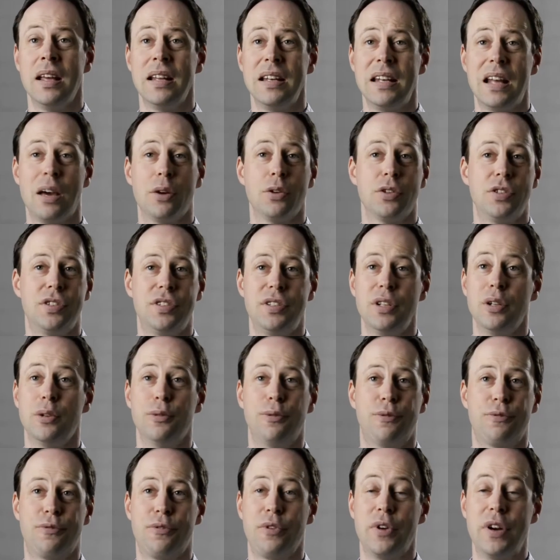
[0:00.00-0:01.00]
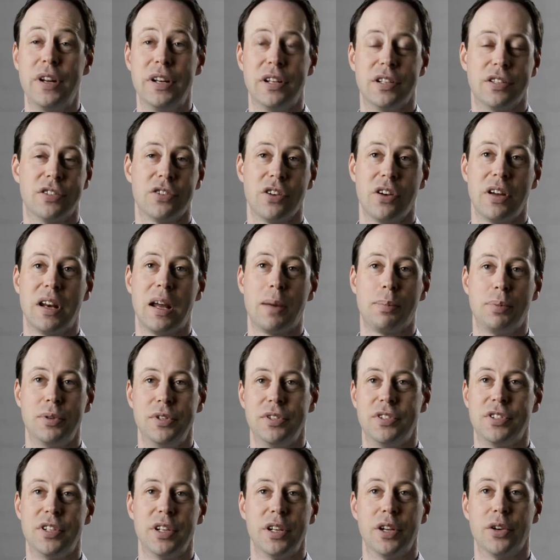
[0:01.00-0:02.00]
Now, it's still free to sign up
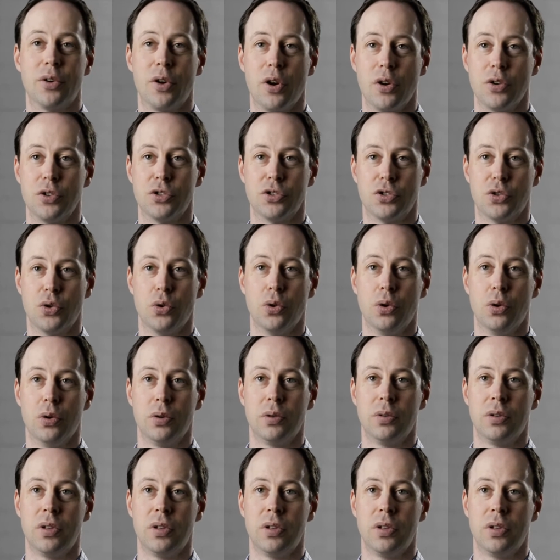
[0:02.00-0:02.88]
and see your own score.